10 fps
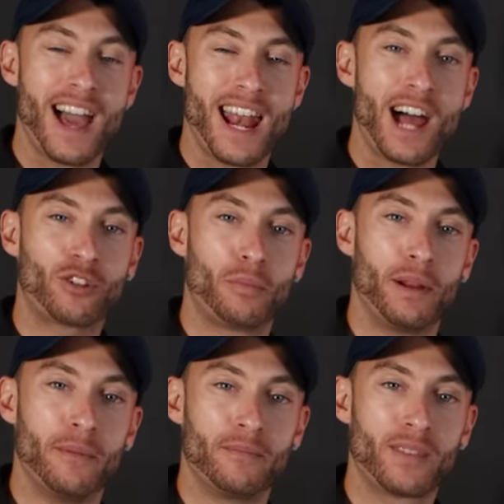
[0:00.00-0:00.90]
and
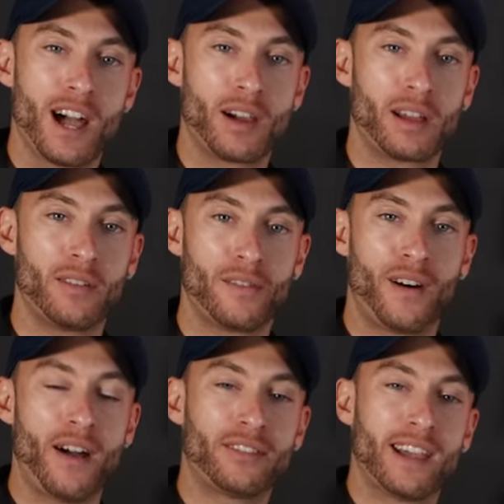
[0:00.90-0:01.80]
atropine? I'm going to give you
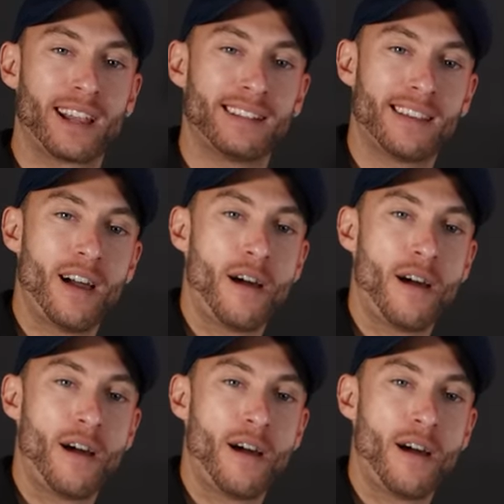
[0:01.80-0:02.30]
5 seconds.